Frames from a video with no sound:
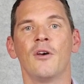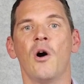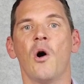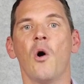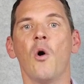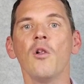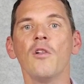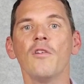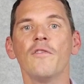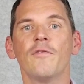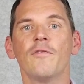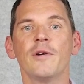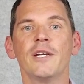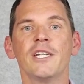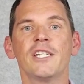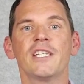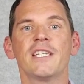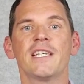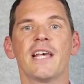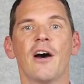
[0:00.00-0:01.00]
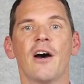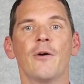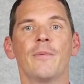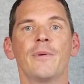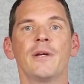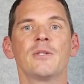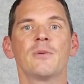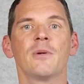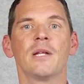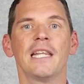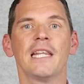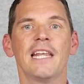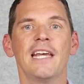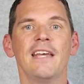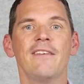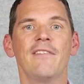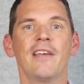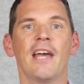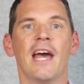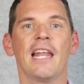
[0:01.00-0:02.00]
all of which is helping to
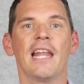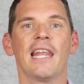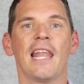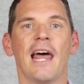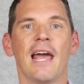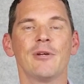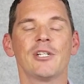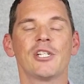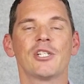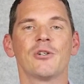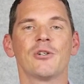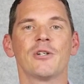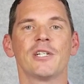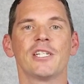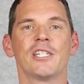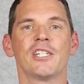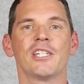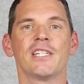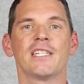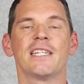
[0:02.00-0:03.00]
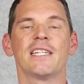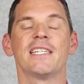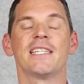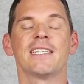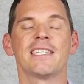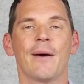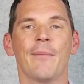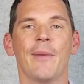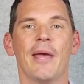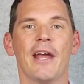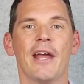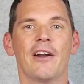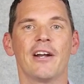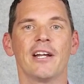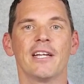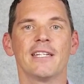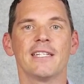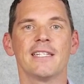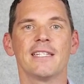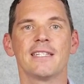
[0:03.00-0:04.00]
alleviate labour shortages in some
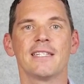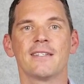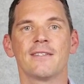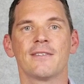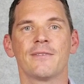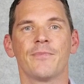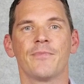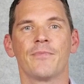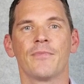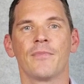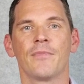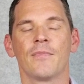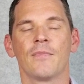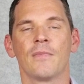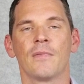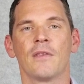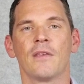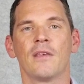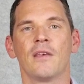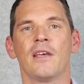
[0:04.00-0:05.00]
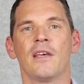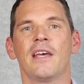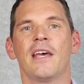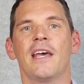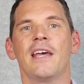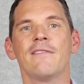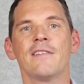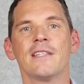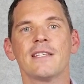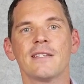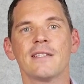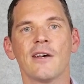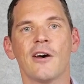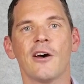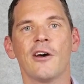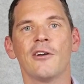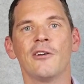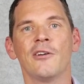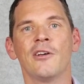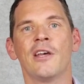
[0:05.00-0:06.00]
areas. Even
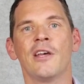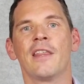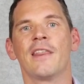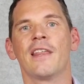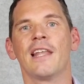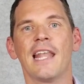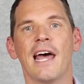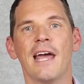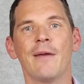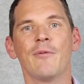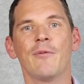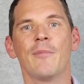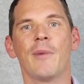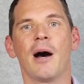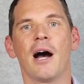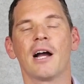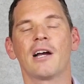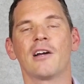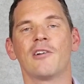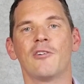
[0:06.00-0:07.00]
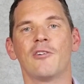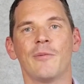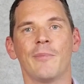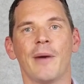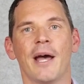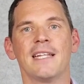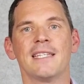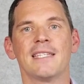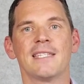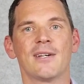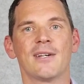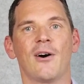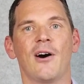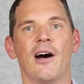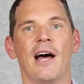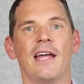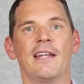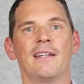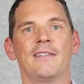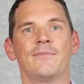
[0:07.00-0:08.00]
so, the labour market remains
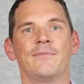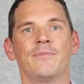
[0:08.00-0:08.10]
tight.